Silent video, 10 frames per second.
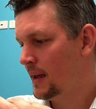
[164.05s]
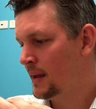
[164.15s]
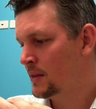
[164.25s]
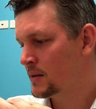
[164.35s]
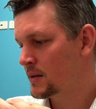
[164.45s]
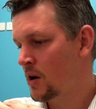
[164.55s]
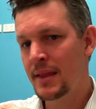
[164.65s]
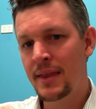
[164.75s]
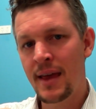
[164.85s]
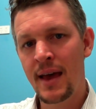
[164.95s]
in the
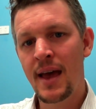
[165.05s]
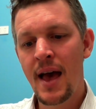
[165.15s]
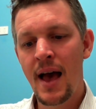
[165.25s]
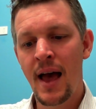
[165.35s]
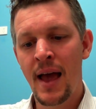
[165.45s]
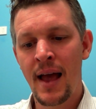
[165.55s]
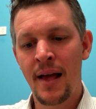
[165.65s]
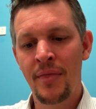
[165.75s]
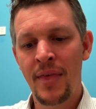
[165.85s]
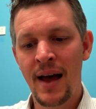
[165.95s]
side there,
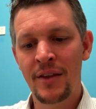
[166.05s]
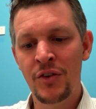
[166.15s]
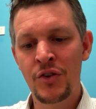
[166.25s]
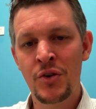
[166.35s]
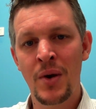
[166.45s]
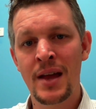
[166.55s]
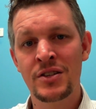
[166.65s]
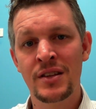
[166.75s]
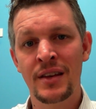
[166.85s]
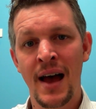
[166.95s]
and that new edge
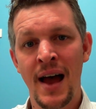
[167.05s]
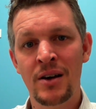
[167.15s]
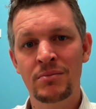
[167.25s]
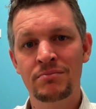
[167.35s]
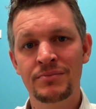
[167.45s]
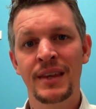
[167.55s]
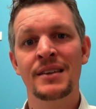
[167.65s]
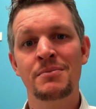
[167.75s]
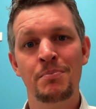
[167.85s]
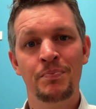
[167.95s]
of the nail
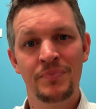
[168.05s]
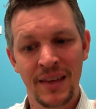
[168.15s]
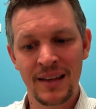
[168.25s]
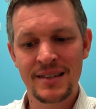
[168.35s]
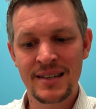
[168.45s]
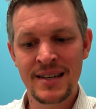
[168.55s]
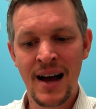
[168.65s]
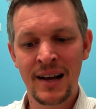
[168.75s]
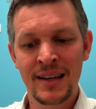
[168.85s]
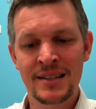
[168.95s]
gets
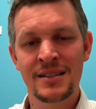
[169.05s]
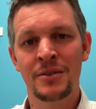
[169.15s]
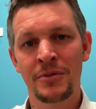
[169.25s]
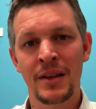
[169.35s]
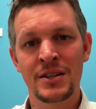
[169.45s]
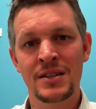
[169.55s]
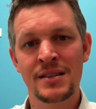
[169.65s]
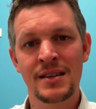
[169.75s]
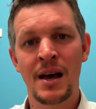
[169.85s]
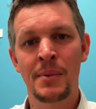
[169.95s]
dug into the flesh as
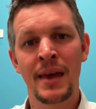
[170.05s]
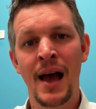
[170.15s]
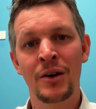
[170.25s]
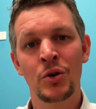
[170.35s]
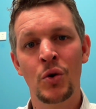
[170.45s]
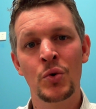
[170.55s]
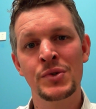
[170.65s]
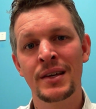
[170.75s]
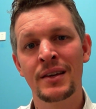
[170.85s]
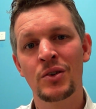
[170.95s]
it's coming out and
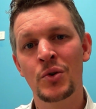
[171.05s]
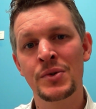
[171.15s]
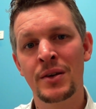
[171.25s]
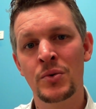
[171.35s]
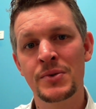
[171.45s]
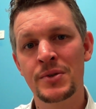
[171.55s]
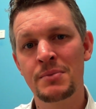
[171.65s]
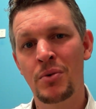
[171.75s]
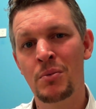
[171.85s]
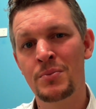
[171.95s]
causing all sorts of
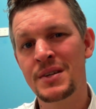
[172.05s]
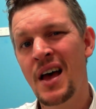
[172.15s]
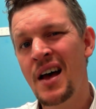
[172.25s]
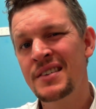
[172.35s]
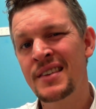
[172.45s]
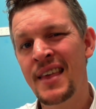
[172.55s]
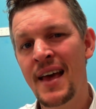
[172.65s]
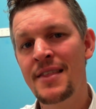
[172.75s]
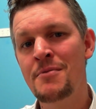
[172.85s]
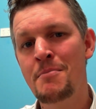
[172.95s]
problems. So
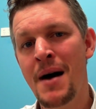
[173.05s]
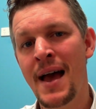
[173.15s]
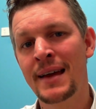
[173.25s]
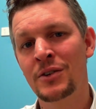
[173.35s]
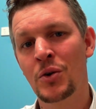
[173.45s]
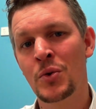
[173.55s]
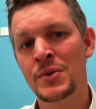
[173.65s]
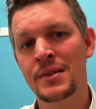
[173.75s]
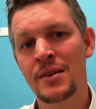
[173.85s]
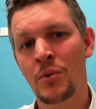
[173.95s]
they're the main
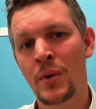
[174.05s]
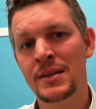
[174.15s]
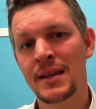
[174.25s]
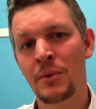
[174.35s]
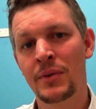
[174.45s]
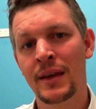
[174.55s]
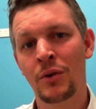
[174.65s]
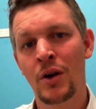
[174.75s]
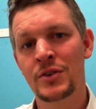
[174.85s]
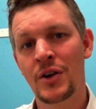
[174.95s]
causes that we see with
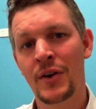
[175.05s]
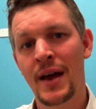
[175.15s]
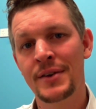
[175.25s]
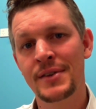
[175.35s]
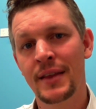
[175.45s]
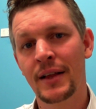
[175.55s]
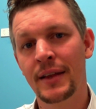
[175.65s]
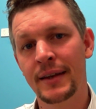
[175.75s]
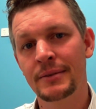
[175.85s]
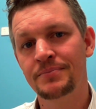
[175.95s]
ingrown toenails in the
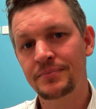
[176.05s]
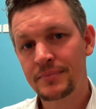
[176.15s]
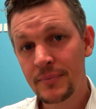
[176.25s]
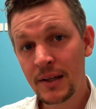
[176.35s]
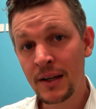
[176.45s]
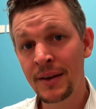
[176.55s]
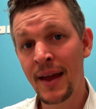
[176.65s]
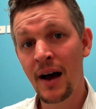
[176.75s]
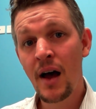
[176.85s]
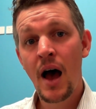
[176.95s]
clinic. Now,